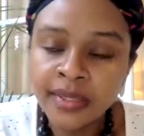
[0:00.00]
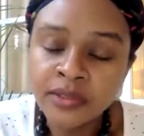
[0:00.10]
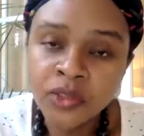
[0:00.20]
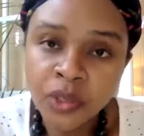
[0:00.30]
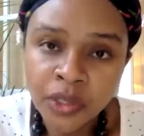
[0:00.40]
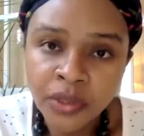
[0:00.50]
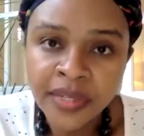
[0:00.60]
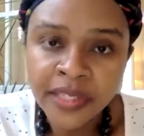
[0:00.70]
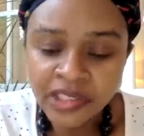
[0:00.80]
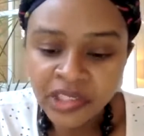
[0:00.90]
Talking of
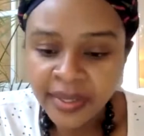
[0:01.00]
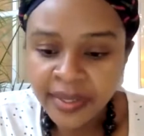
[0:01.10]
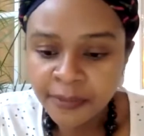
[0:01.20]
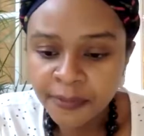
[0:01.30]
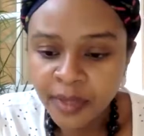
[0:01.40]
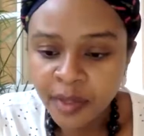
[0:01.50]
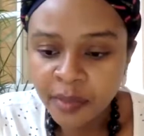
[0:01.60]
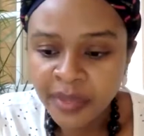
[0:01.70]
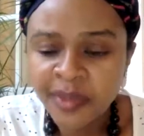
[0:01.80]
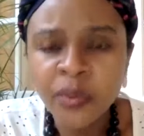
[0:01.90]
NHIF,
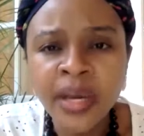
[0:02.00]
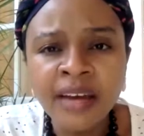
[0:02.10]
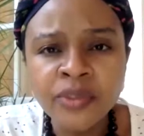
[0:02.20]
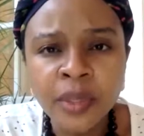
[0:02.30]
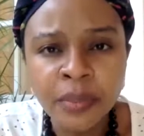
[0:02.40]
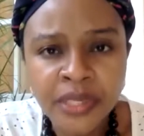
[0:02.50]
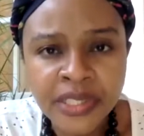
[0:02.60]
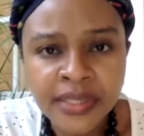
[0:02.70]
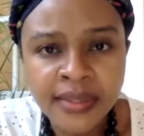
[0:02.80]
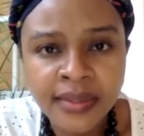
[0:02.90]
I think we have to
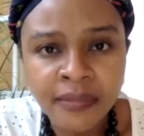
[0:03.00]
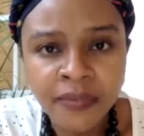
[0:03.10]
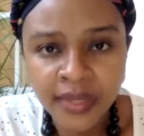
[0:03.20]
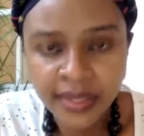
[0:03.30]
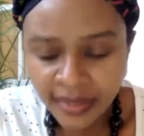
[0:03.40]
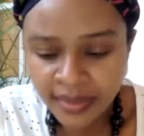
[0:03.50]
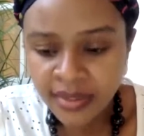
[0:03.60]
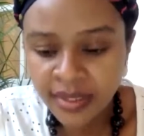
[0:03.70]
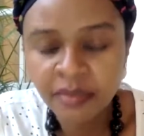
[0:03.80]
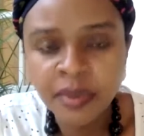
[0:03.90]
appreciate them for the gains
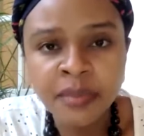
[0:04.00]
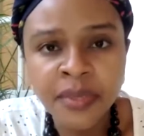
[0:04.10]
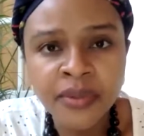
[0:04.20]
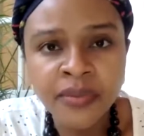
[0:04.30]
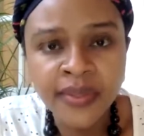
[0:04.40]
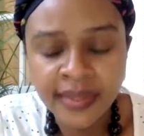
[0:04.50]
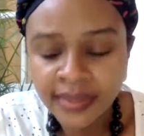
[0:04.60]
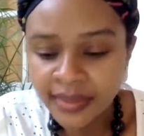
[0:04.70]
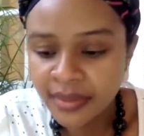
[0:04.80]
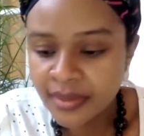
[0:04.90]
that have been made over the
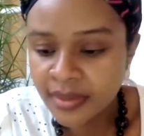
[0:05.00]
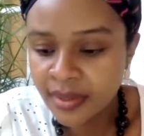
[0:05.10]
years.